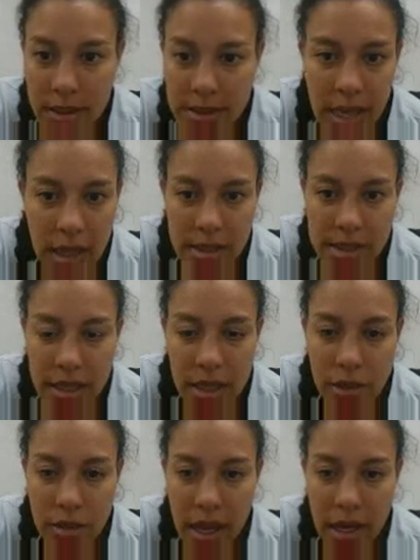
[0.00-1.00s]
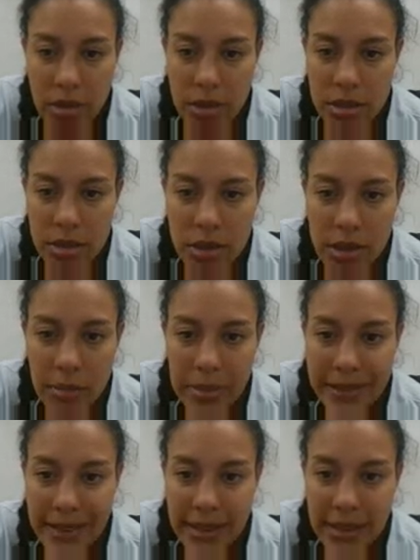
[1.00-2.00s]
cells here that are
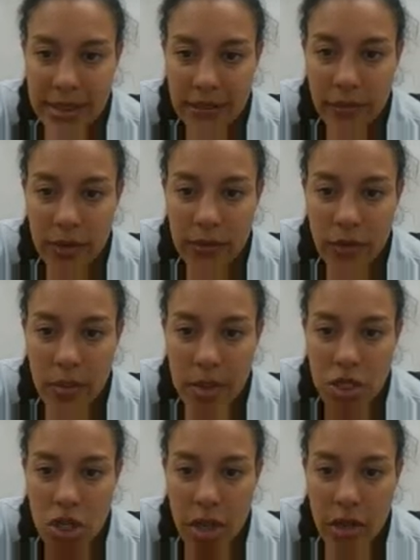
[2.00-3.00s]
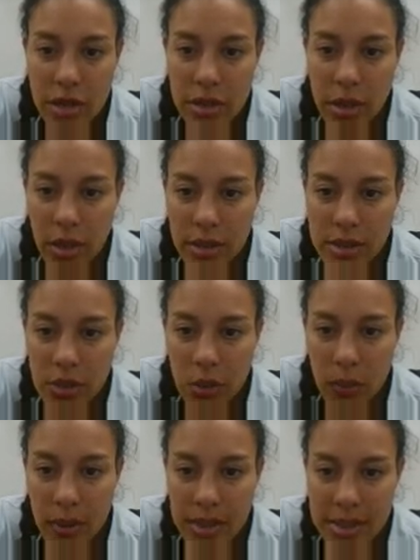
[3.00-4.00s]
completely different from each other.
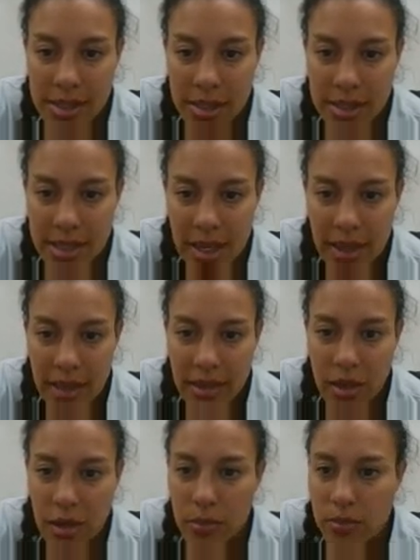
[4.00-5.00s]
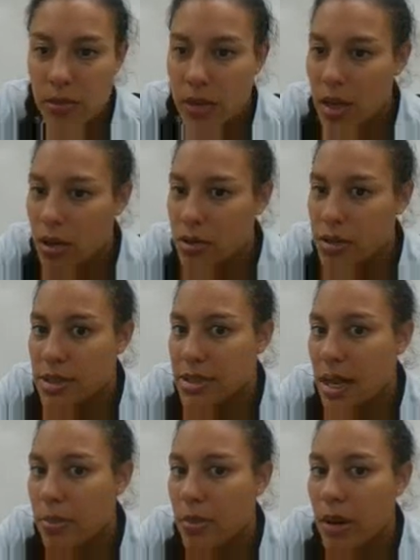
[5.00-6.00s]
So we can still say that they're
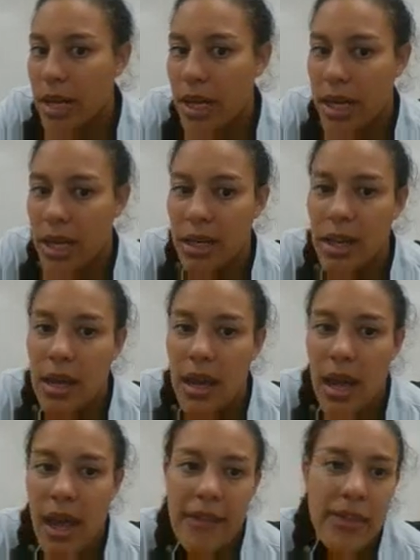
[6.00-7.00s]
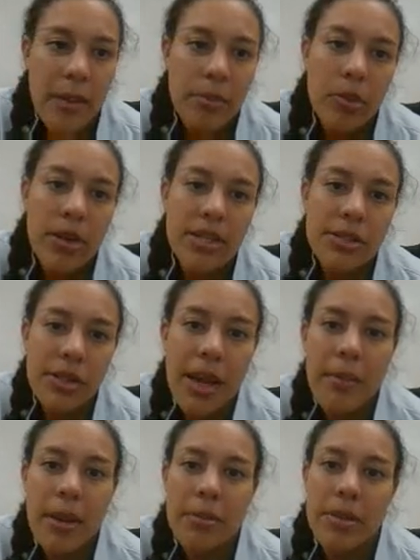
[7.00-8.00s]
separating at that point. So
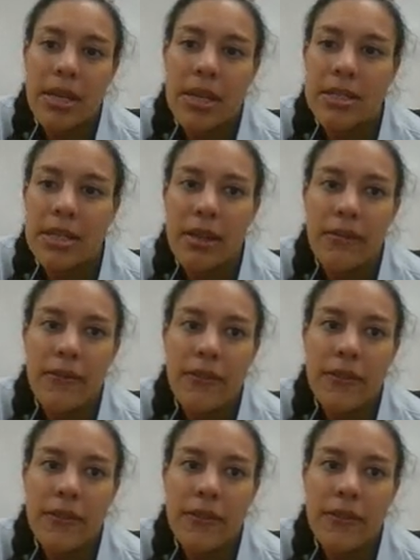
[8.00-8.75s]
that might be a telophase